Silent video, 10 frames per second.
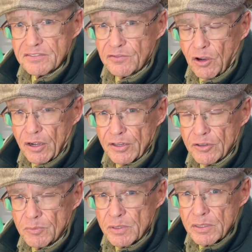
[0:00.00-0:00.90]

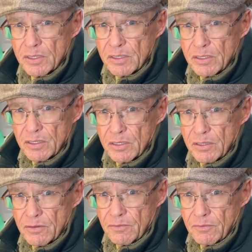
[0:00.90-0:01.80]
volume
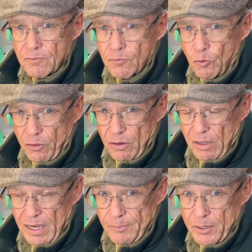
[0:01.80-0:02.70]
for the
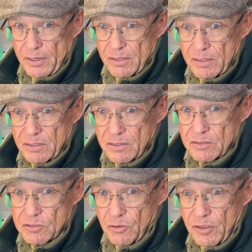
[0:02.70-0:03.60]
Lyman,
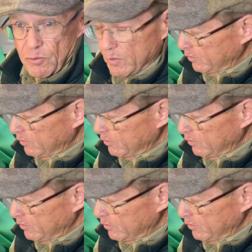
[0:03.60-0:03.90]
so that we